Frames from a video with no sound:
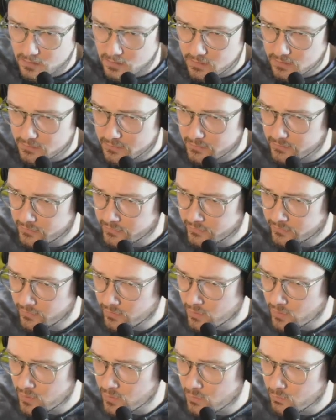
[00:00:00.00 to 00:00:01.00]

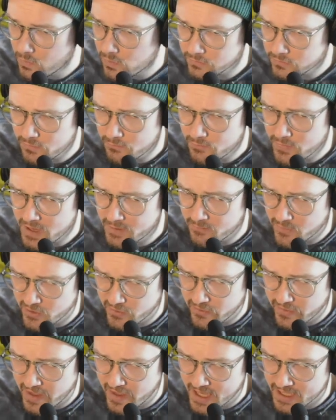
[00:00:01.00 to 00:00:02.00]
So we'll remember
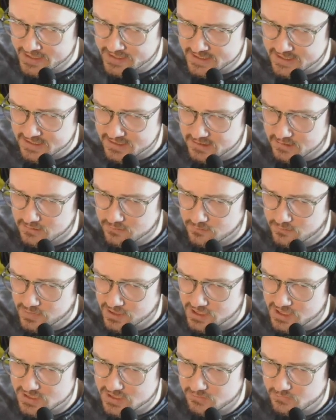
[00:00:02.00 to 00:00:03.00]
that
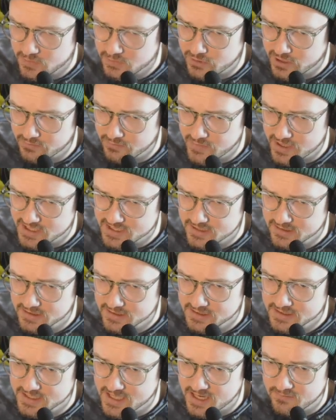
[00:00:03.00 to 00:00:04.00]
because we want to mix it the
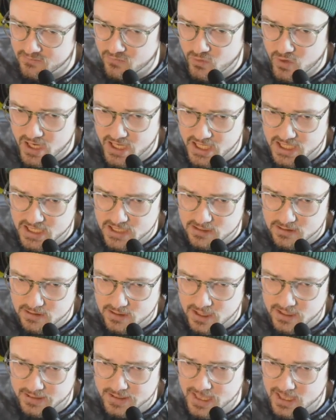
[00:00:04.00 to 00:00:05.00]
same way,
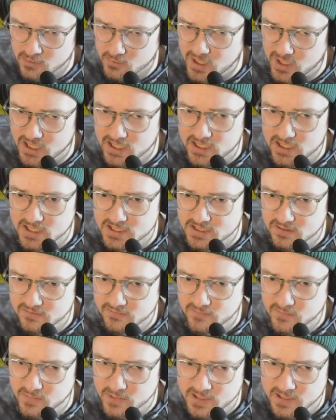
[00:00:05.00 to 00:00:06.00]
and that'll make it easier
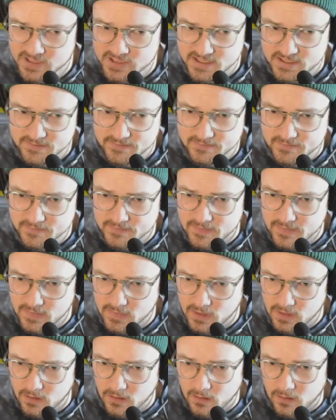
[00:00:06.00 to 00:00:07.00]
for us.
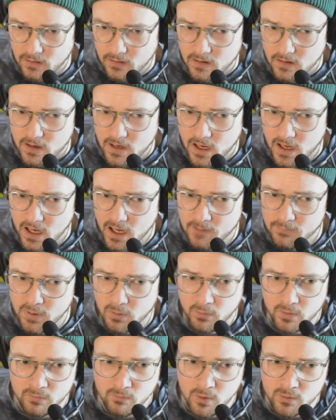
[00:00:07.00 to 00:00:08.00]
But
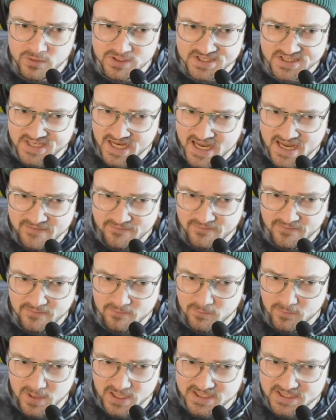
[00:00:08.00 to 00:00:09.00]
we won't save
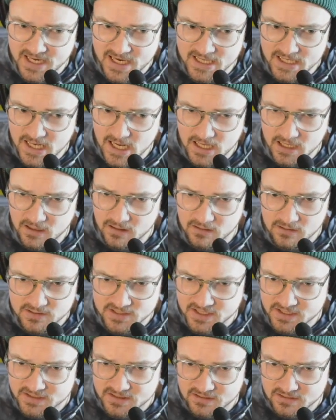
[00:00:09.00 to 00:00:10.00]
bus 88 in here
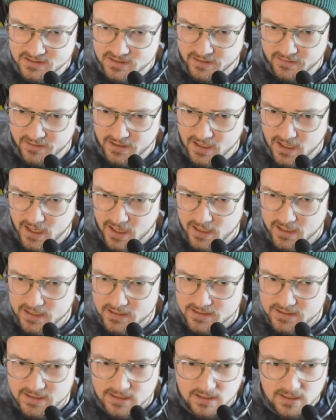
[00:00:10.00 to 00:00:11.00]
since there's nothing on
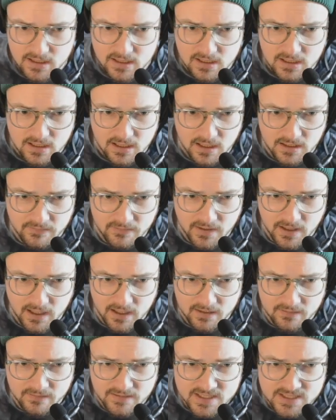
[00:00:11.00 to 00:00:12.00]
it. And
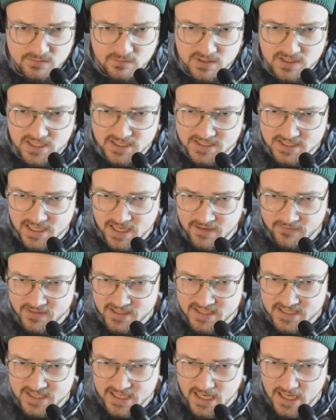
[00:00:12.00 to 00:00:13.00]
then this one doesn't have a
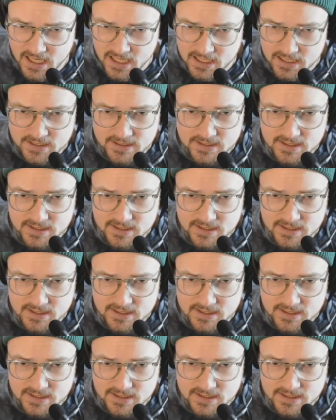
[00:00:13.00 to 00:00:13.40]
send.